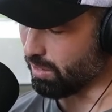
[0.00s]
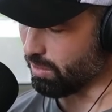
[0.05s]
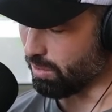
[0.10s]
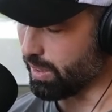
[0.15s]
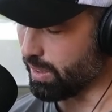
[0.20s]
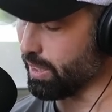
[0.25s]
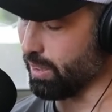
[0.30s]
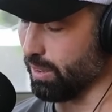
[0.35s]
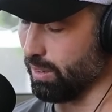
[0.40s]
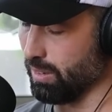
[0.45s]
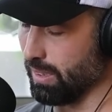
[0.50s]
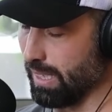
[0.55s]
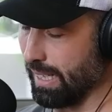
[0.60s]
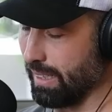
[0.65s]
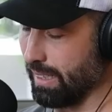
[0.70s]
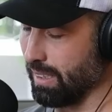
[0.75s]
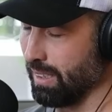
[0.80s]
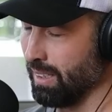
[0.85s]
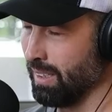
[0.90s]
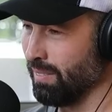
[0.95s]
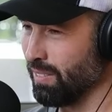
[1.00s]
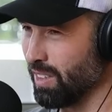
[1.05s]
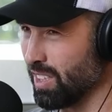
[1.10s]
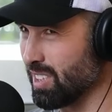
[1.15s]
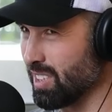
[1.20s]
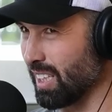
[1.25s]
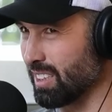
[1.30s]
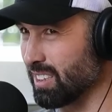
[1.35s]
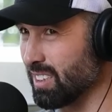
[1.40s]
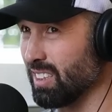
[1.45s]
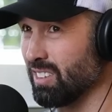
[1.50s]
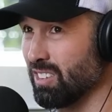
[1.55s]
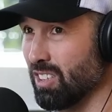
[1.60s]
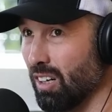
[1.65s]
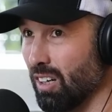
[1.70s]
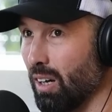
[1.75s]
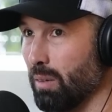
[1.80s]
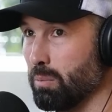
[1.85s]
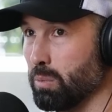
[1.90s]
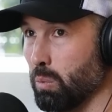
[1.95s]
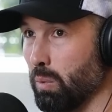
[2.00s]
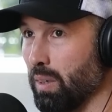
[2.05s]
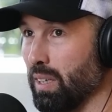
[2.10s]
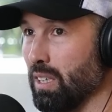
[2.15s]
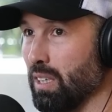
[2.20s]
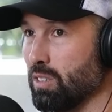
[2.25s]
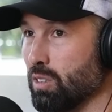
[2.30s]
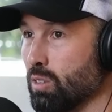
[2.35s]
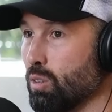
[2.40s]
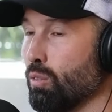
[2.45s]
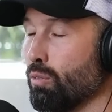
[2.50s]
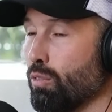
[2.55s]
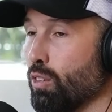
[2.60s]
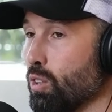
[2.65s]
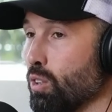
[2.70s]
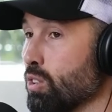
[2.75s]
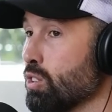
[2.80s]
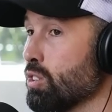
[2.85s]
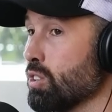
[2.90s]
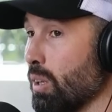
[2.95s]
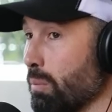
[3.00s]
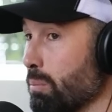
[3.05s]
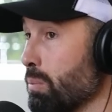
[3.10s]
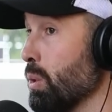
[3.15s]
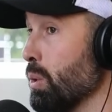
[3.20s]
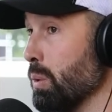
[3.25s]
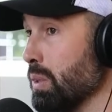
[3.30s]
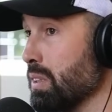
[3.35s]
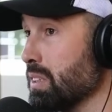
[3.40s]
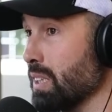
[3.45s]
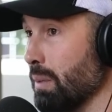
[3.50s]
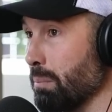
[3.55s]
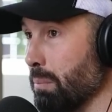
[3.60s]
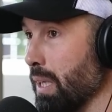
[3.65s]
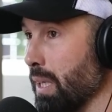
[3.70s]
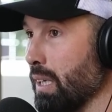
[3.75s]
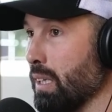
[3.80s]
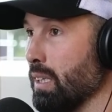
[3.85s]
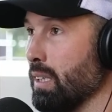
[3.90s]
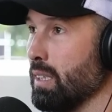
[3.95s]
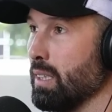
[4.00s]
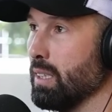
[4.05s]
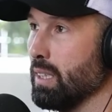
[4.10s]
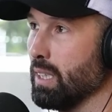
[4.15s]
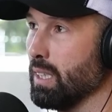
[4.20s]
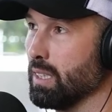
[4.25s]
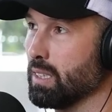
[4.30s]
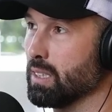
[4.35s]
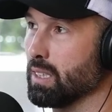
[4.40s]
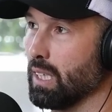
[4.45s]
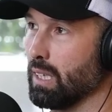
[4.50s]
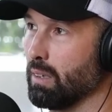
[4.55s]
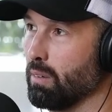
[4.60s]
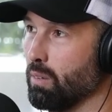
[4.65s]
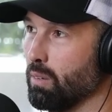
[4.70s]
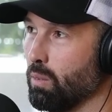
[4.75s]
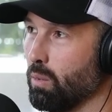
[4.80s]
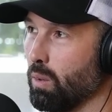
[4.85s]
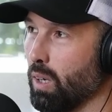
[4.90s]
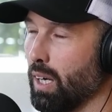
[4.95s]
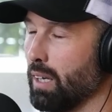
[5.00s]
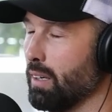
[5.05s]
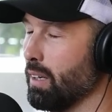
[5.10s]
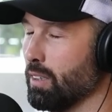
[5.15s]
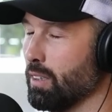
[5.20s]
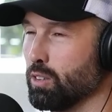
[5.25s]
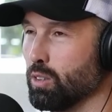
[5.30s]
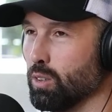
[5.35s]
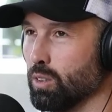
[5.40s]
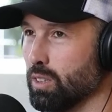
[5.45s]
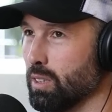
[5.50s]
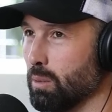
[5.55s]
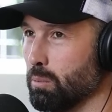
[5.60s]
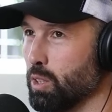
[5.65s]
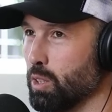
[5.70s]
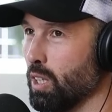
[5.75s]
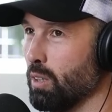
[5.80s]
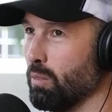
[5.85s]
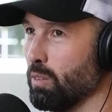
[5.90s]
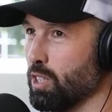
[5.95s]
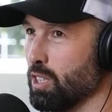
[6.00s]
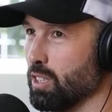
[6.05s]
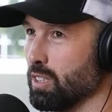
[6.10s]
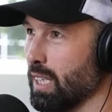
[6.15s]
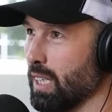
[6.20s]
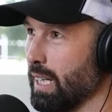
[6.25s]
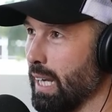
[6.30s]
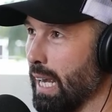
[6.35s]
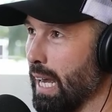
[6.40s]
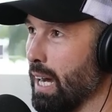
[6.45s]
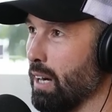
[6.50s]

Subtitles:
real. Like, there's actually times when it's good for you to stop doing something. It's like, I saw some shirt which is like